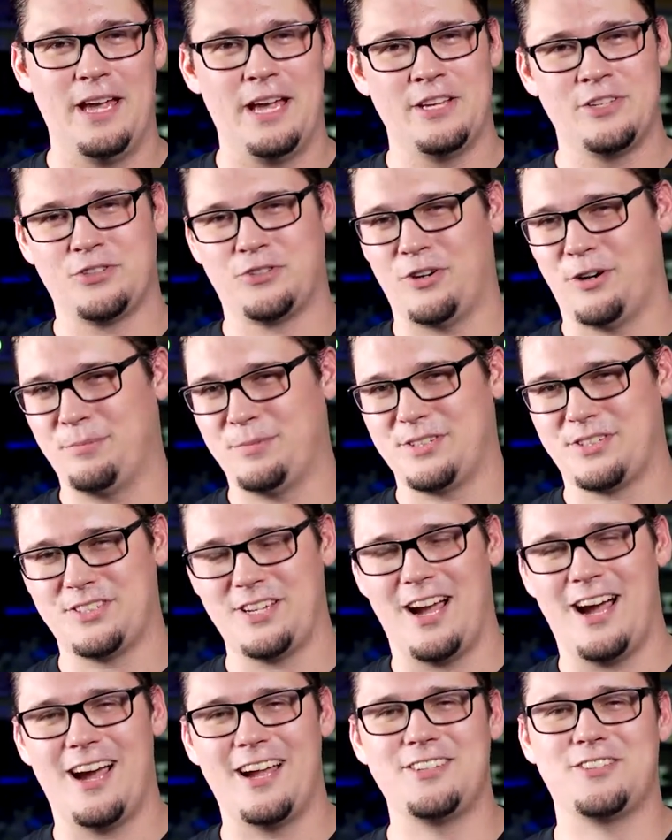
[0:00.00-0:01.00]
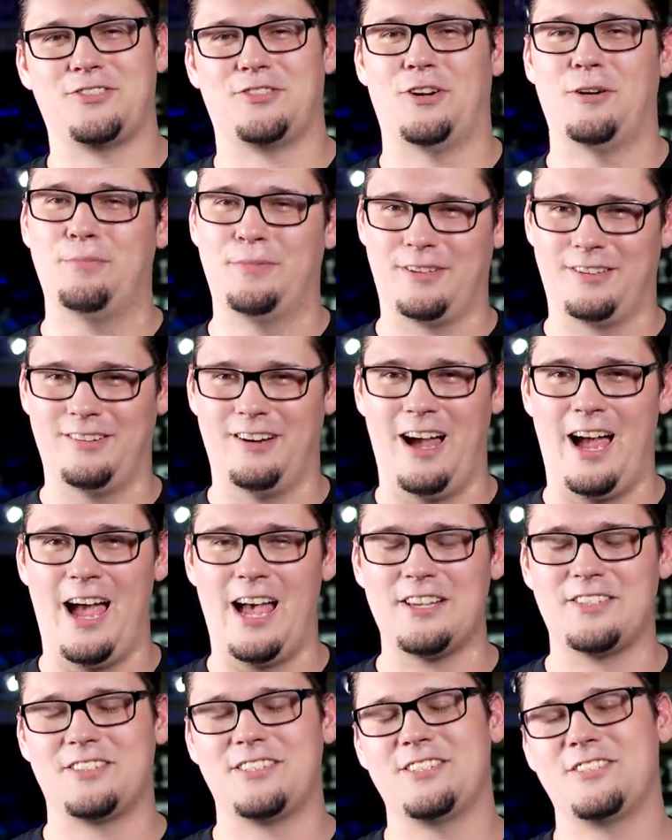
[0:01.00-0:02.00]
Scrub the sides, scrub the
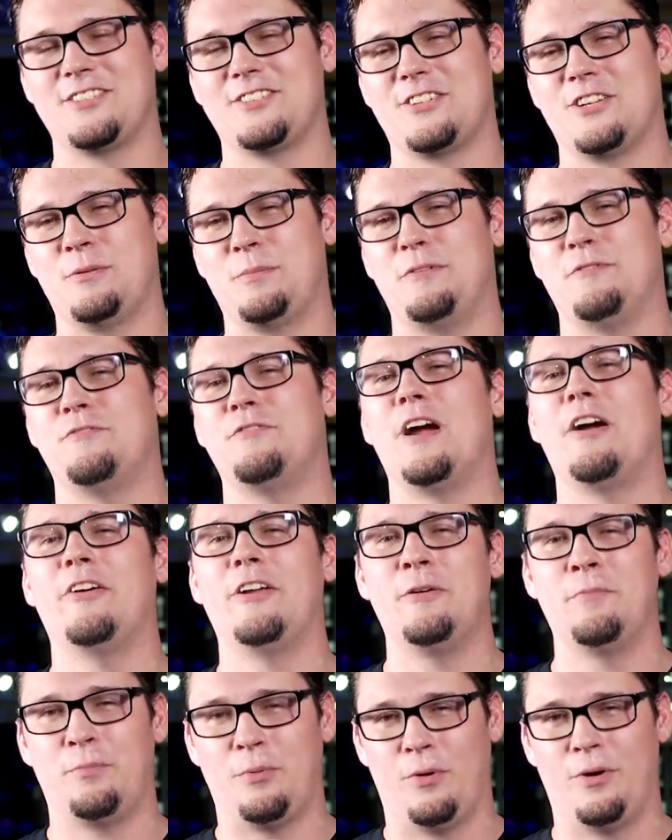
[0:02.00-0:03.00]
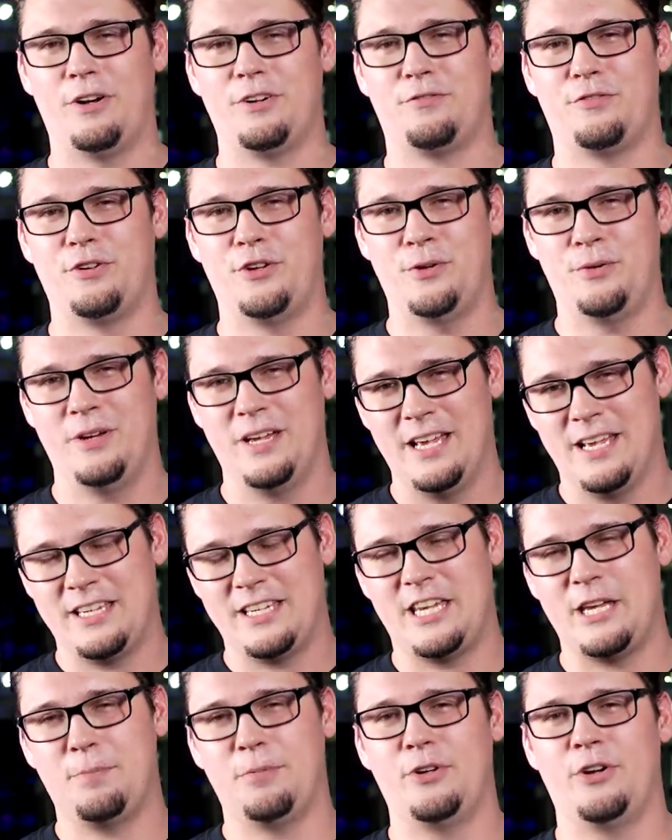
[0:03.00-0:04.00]
glass. This is going to be very important for you
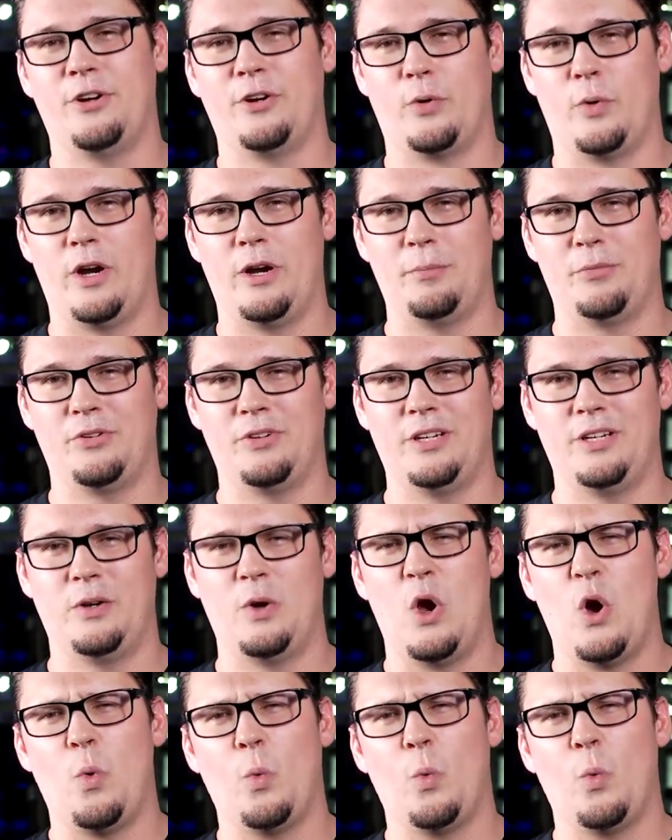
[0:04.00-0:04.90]
keeping your aquarium clean.